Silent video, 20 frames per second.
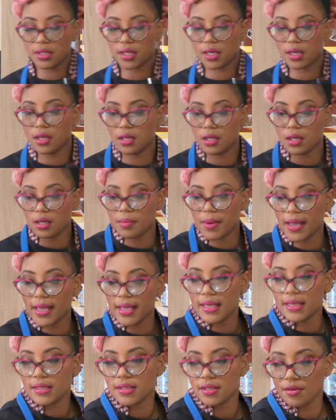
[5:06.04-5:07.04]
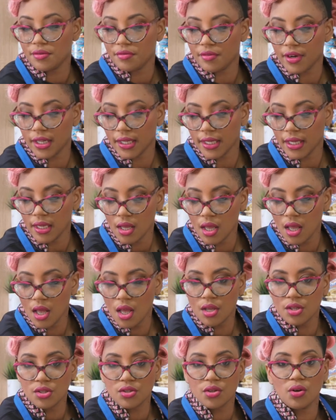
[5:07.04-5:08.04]
to cook, but it isn't really.
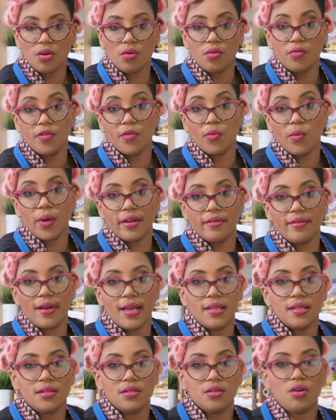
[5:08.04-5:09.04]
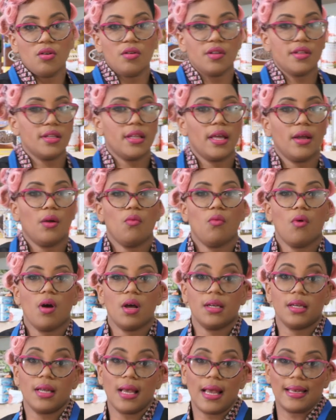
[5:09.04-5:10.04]
So for white rice, you go with like
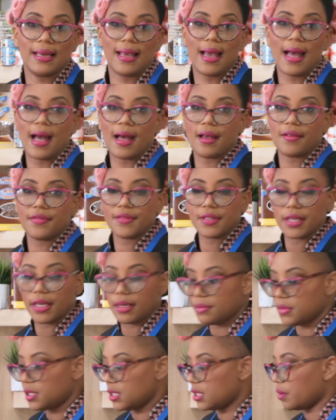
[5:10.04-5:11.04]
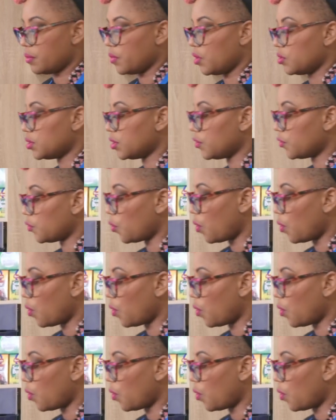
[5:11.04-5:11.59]
1.5 times the amount of